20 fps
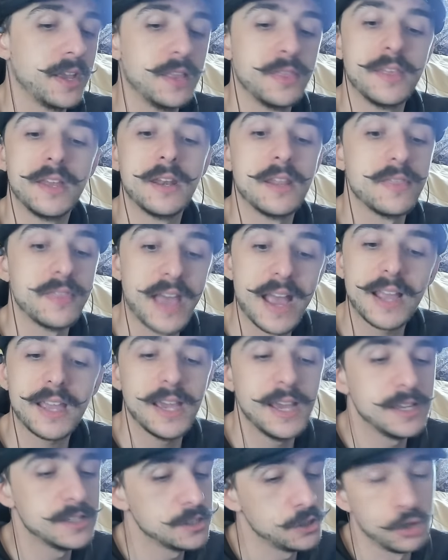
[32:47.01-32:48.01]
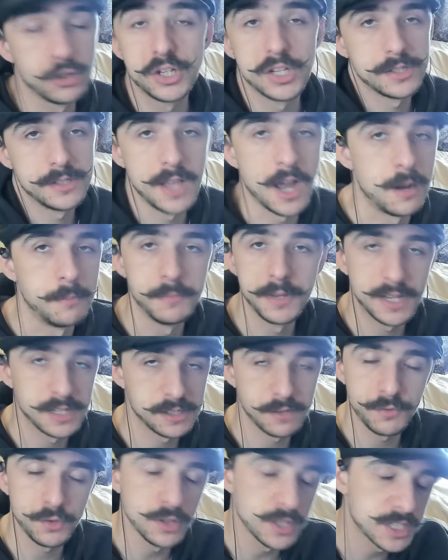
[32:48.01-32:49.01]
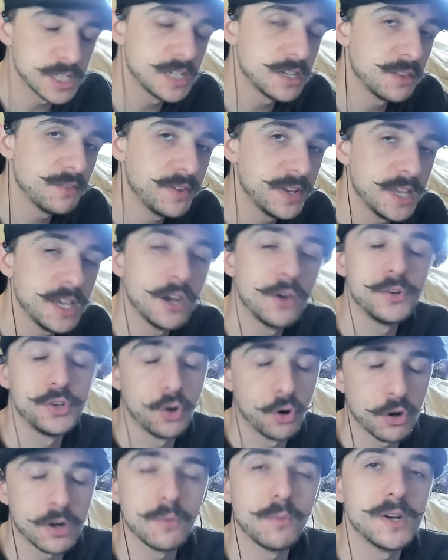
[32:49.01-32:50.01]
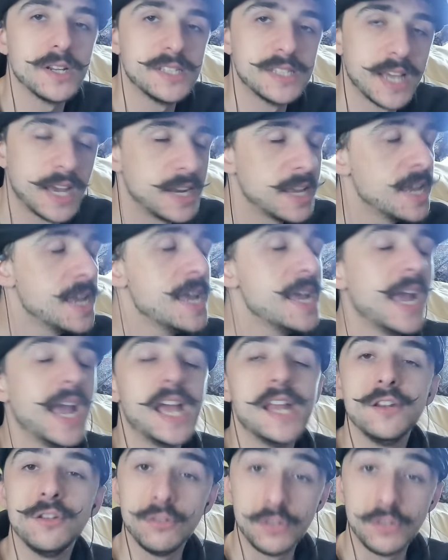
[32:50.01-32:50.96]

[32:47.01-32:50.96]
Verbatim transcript: And then in that case, you're just dumb. Because if you listened to the video and you heard him what he said, and you